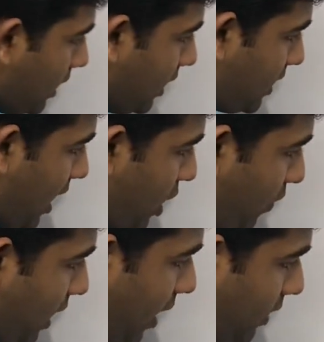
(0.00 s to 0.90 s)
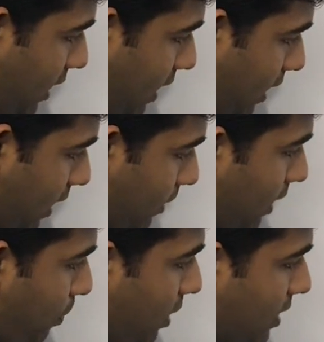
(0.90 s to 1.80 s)
This line of gravity,
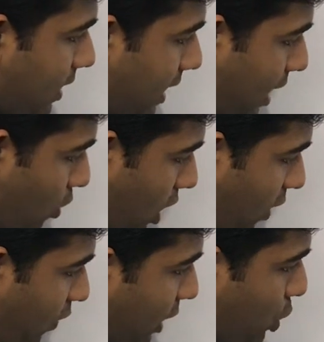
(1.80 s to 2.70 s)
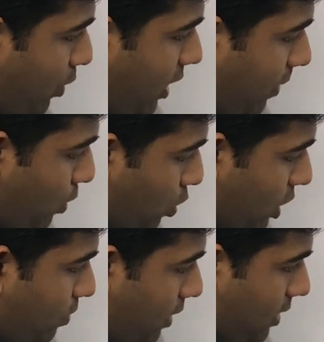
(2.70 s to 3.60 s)
the person can only fluctuate up to
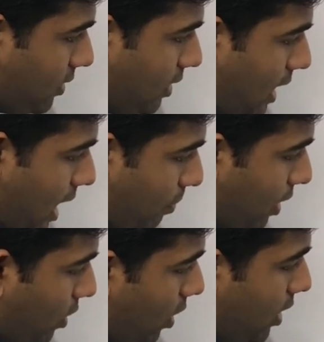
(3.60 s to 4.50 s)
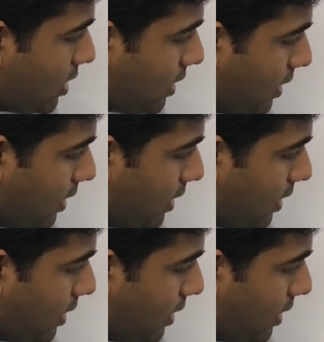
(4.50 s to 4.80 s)
this much because